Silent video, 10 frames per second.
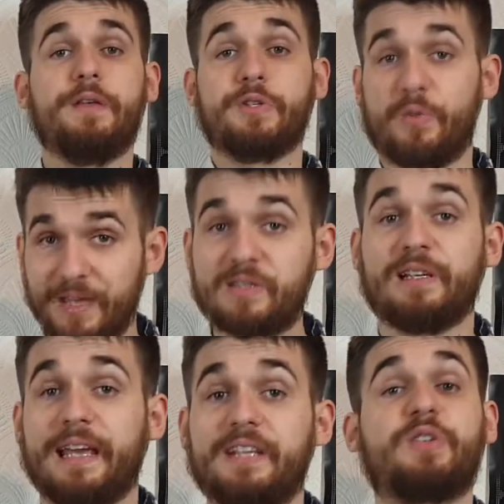So this
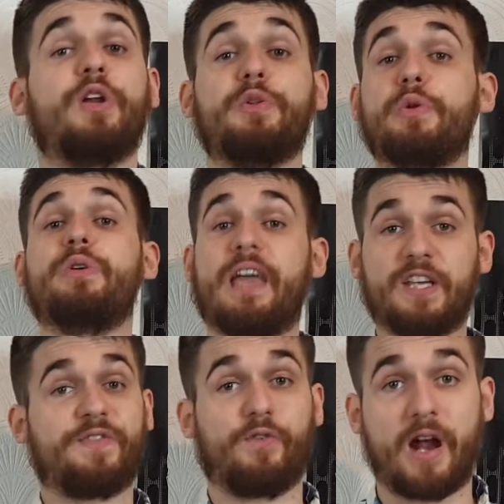lady's got a new
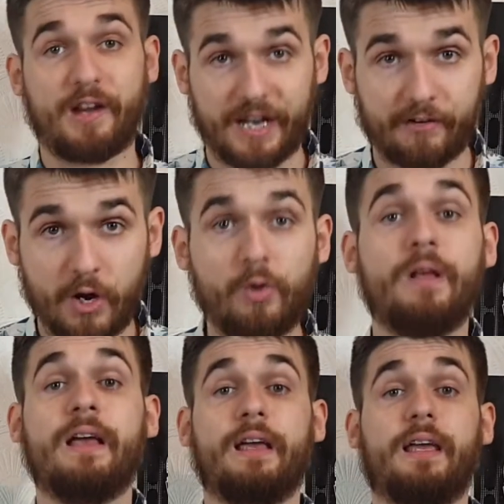case for our hero.
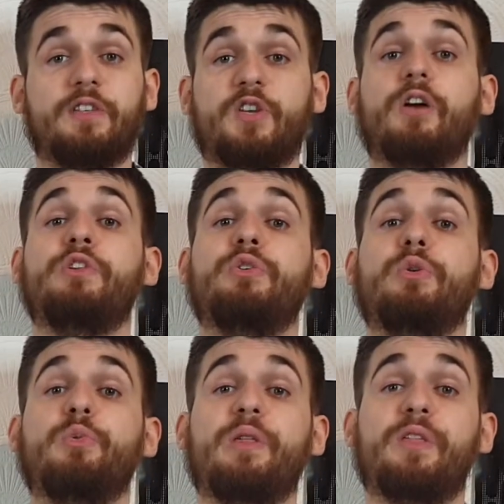It's got to
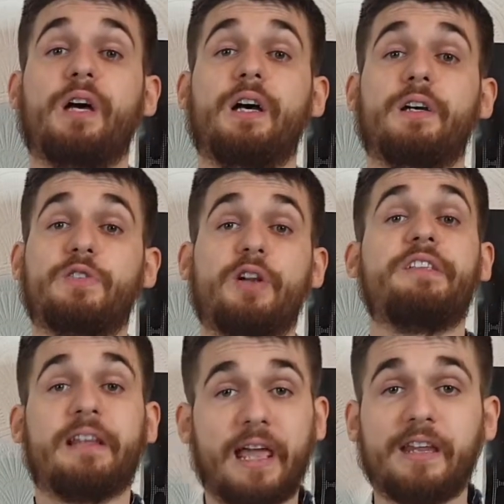do with a
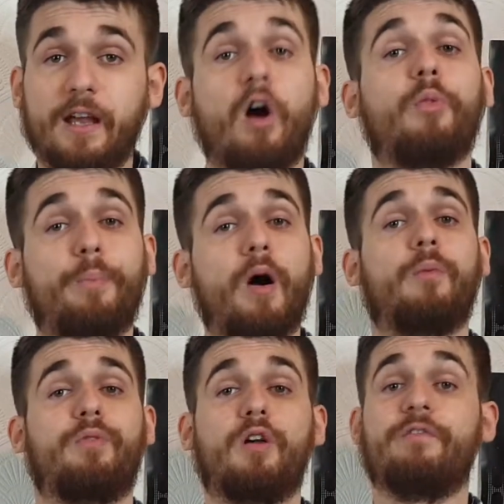certain lady called
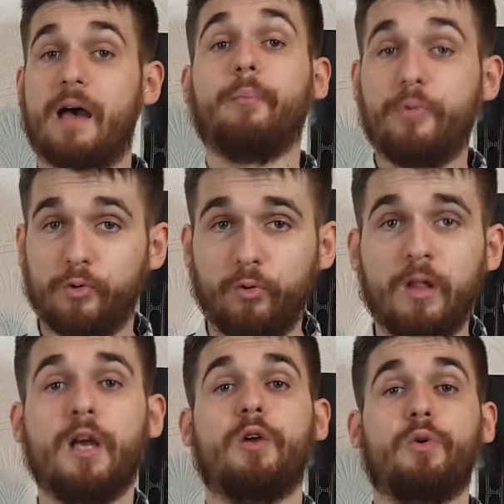Barbara Van Poel,
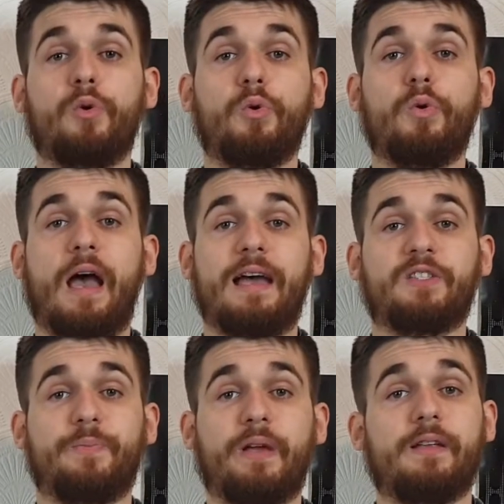who has
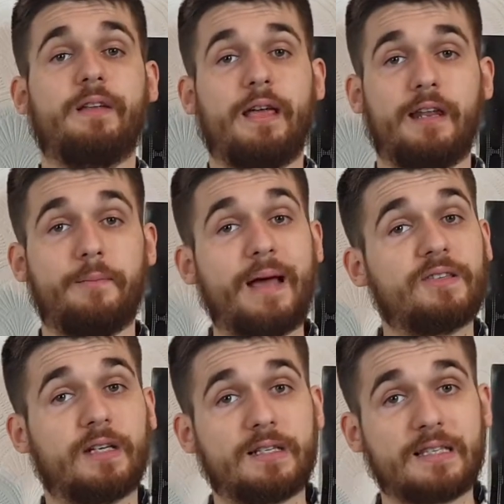been in a
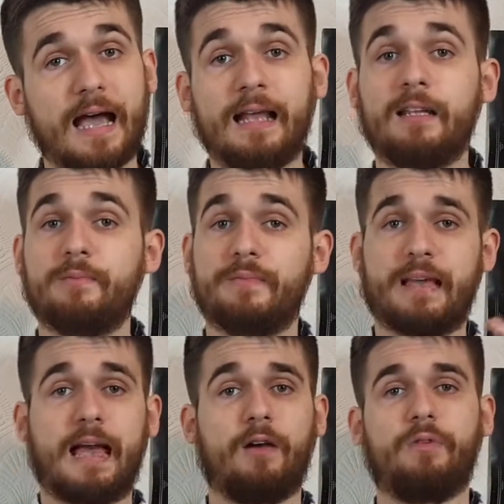mental asylum
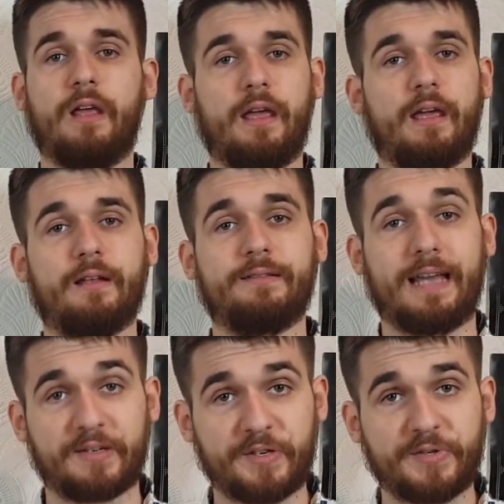down in
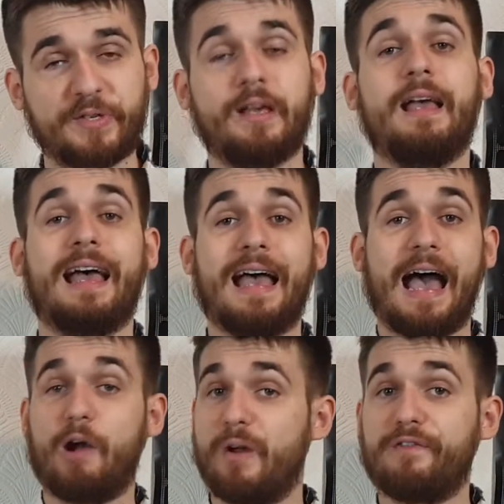Texas.
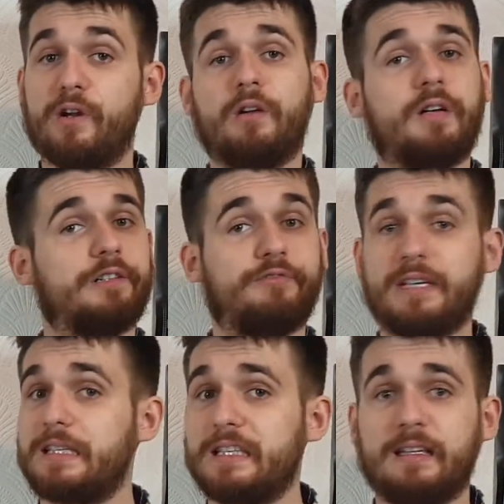However,
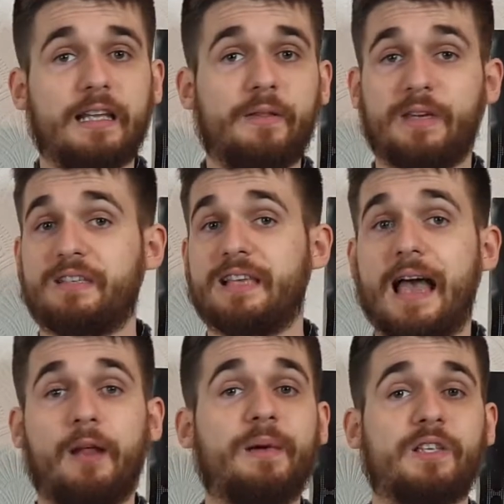recently the
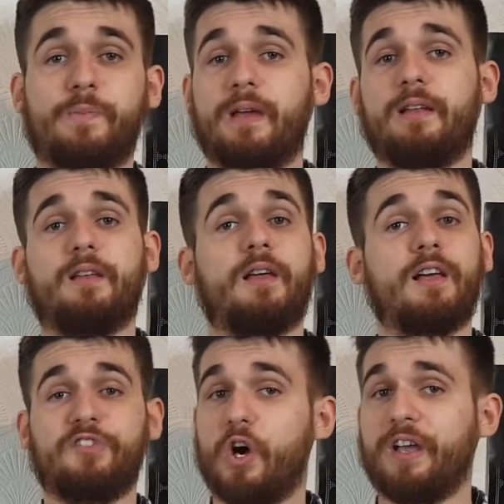asylum has been
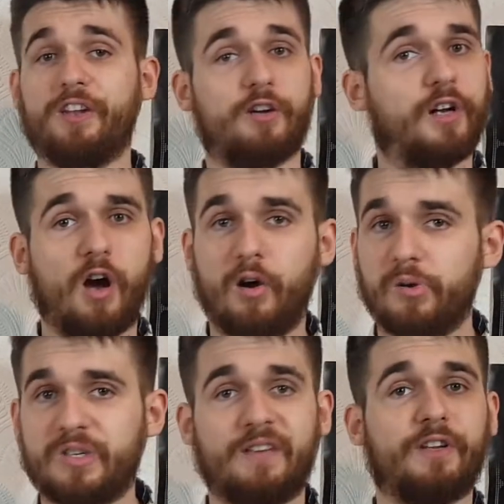ducking her
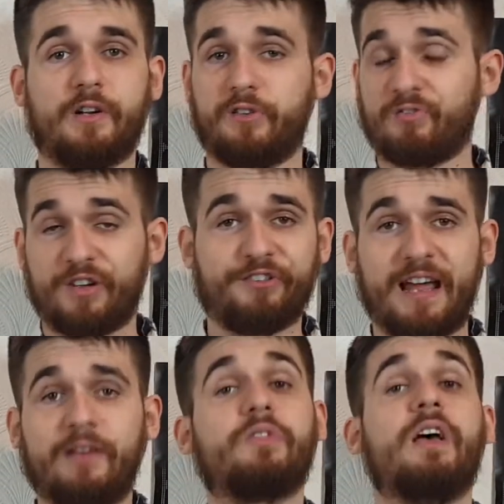calls, giving her the
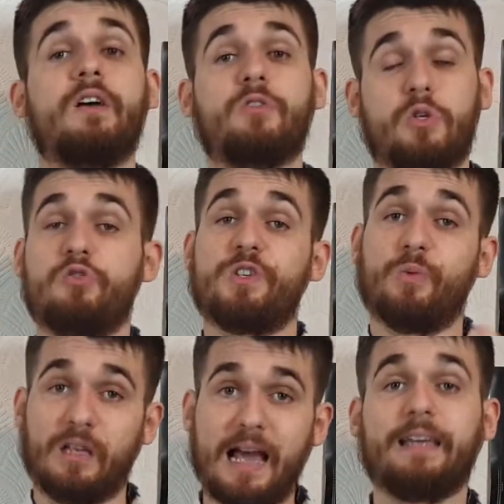runaround, so she
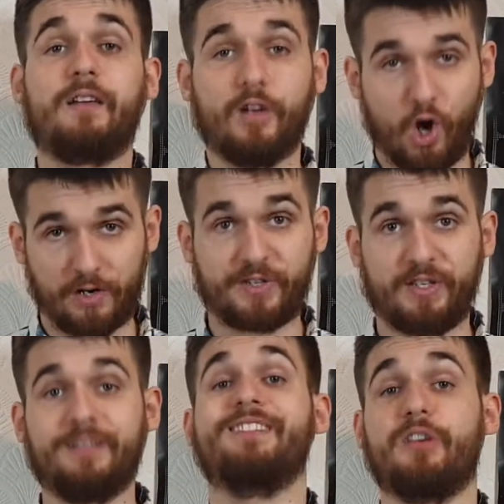would like
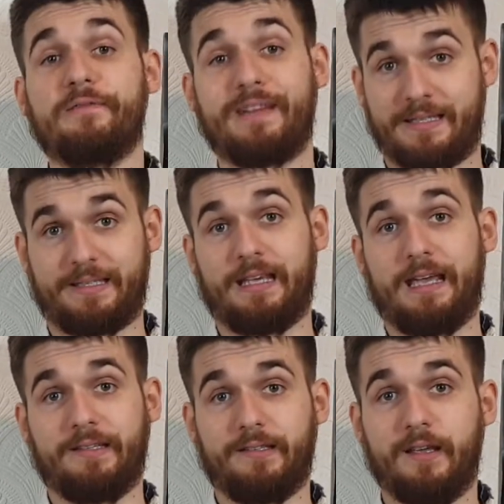Carson to investigate.
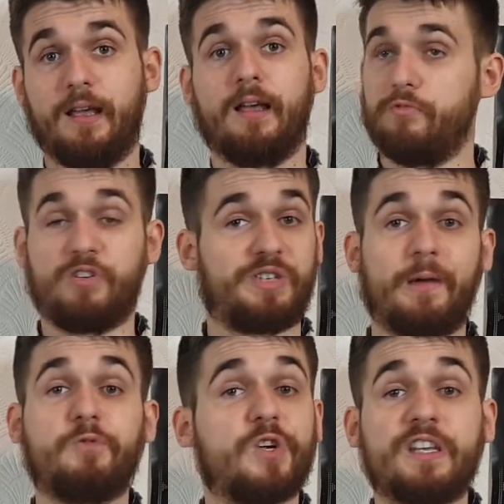
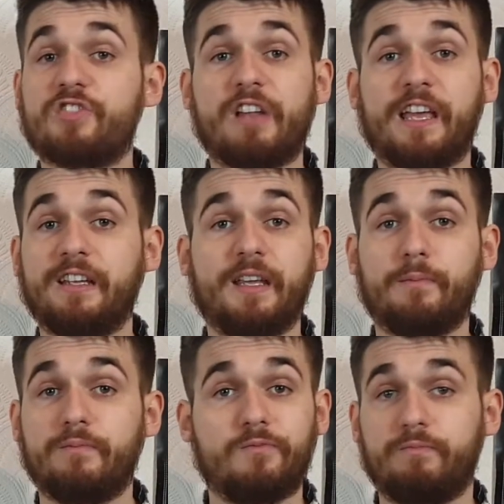Receptionist lady
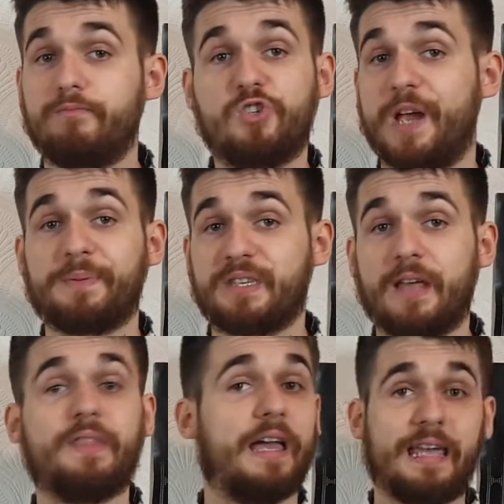chips
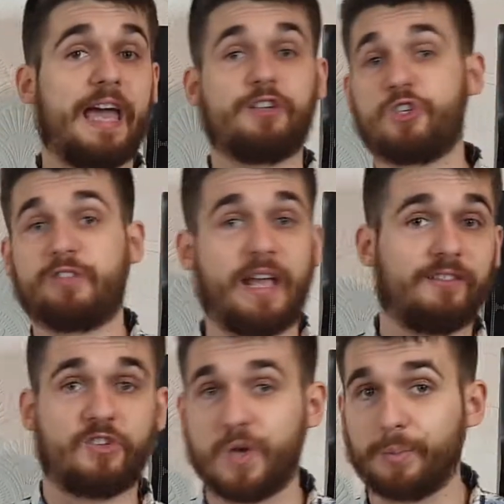in that, yeah, you should take
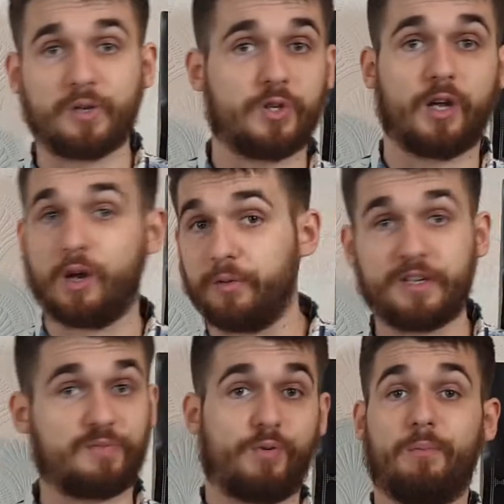the job because you got all
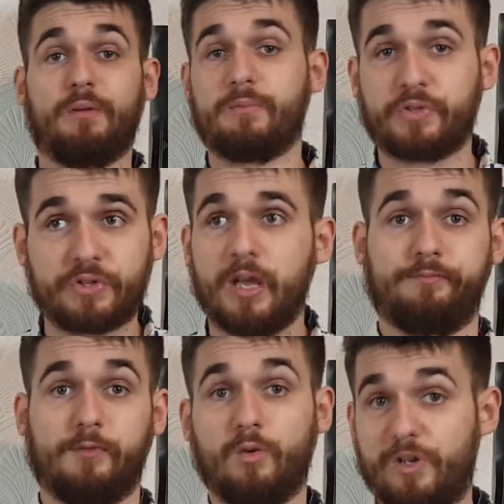these problems,
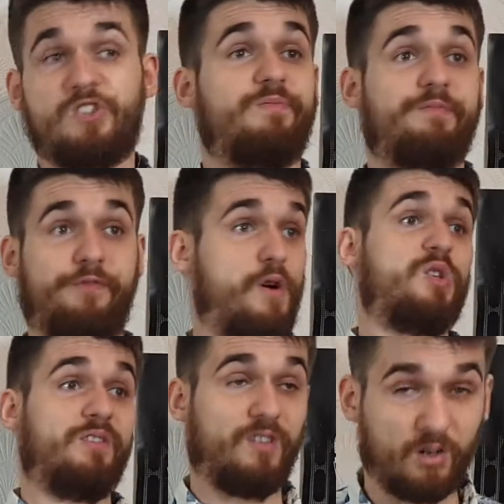which,
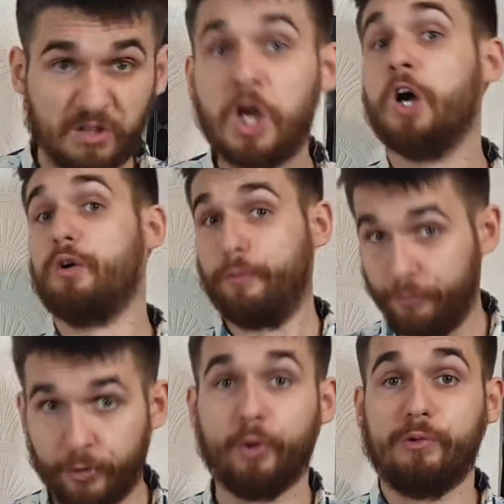first of all,
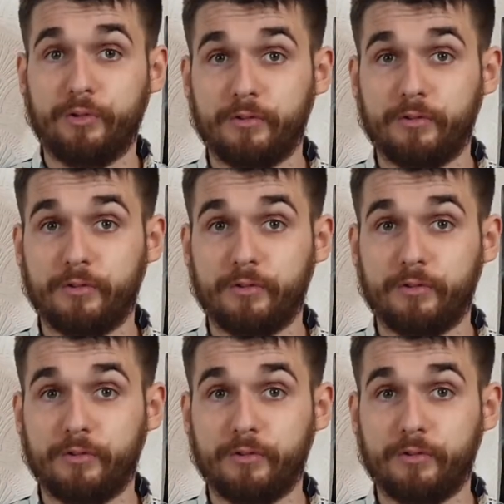rude.